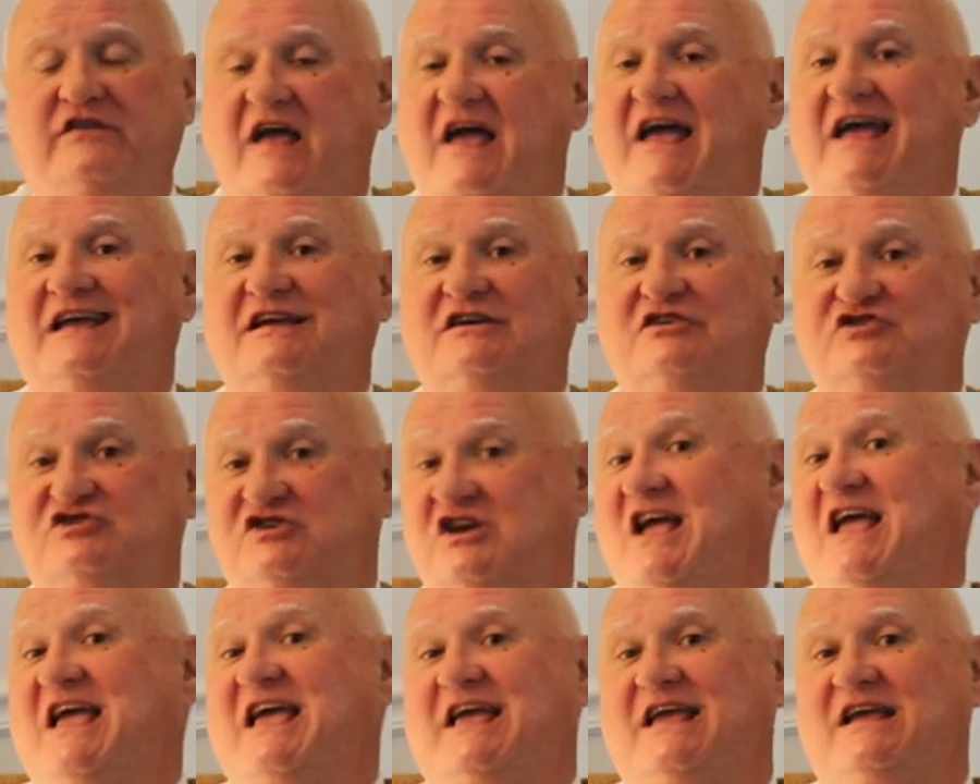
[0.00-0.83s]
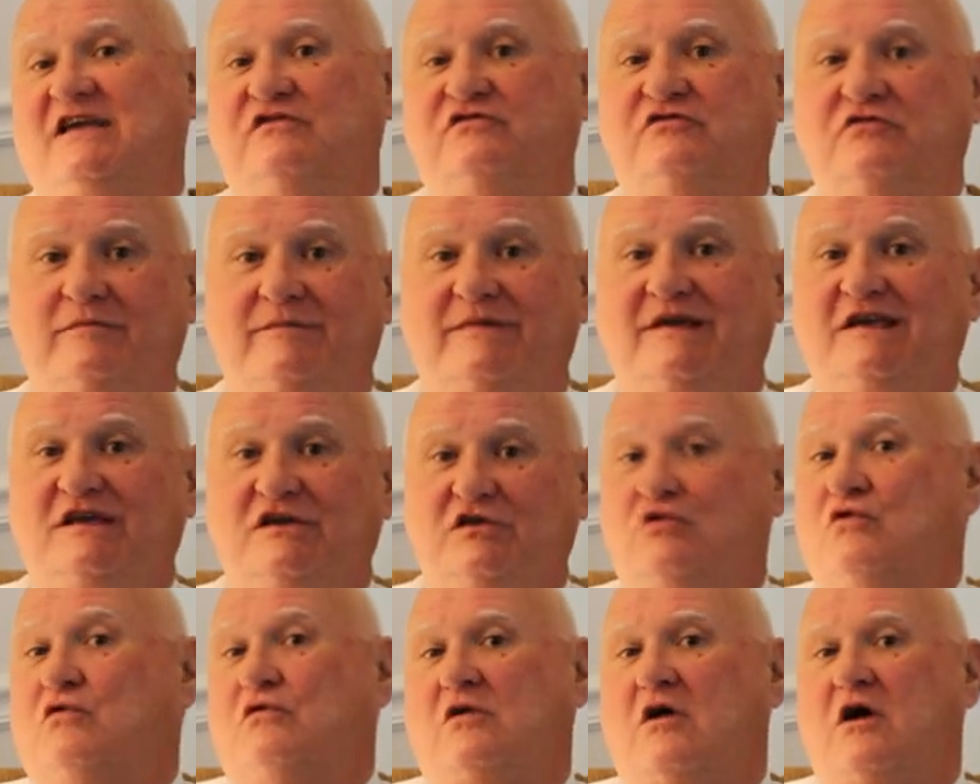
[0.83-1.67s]
take Jane to be
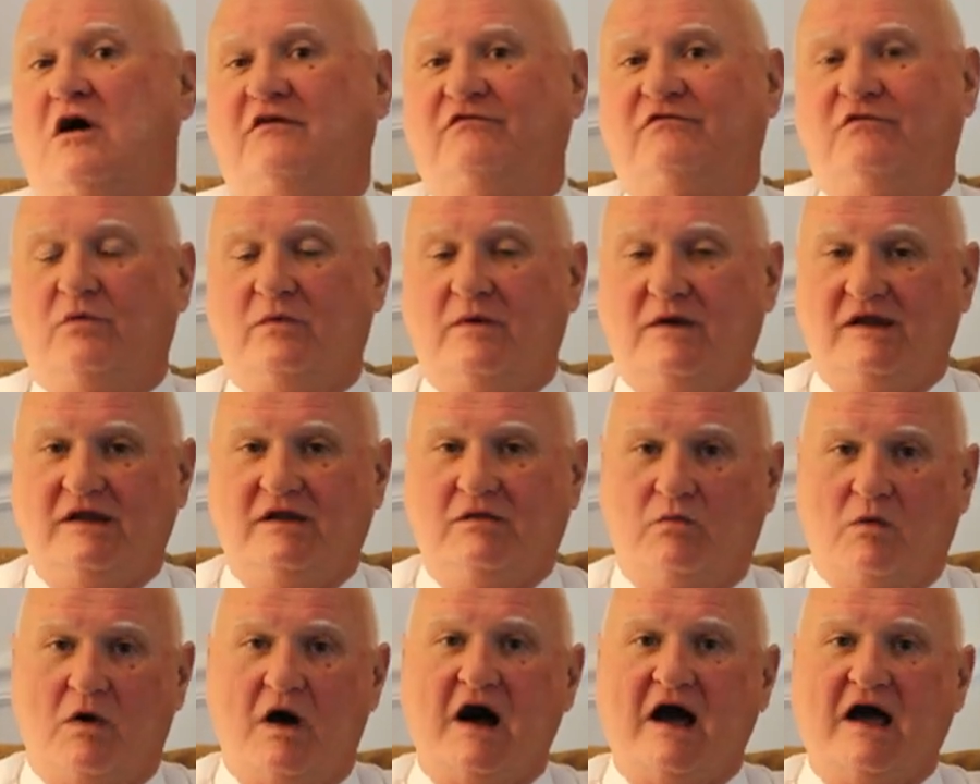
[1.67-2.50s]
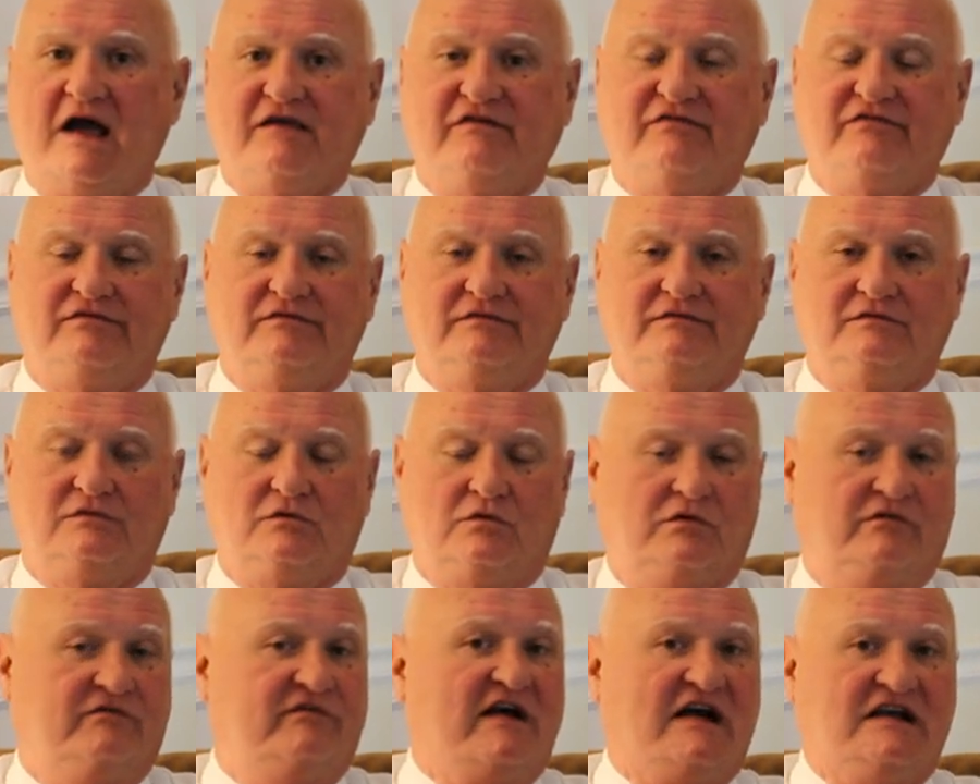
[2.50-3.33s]
your lawful wedded wife,
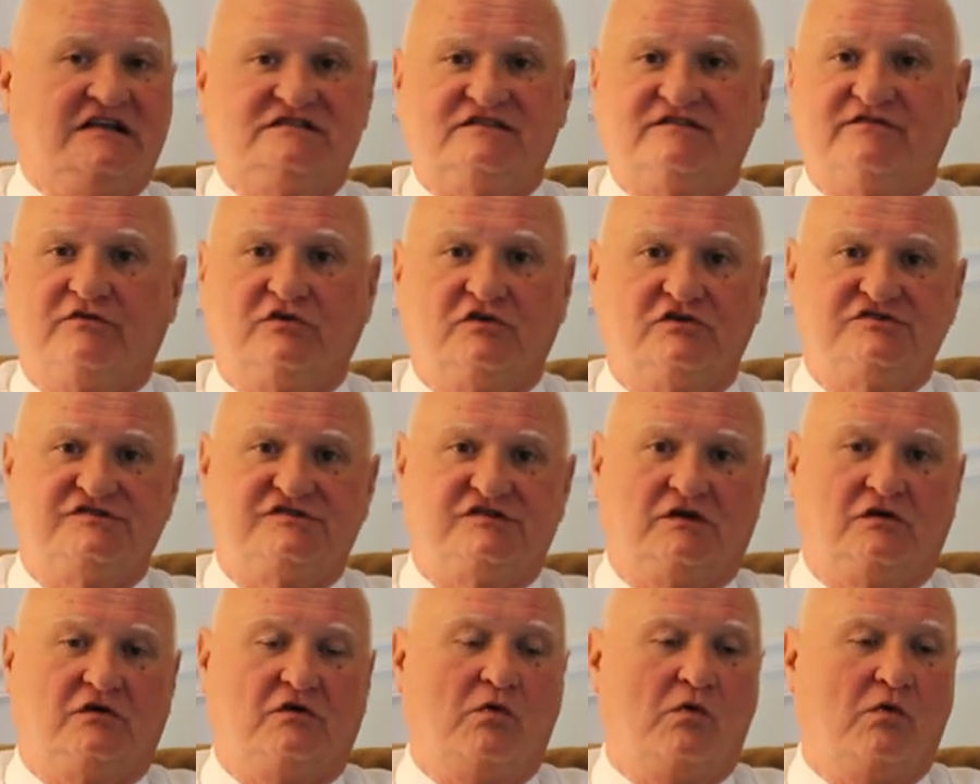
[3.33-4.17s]
or vice versa?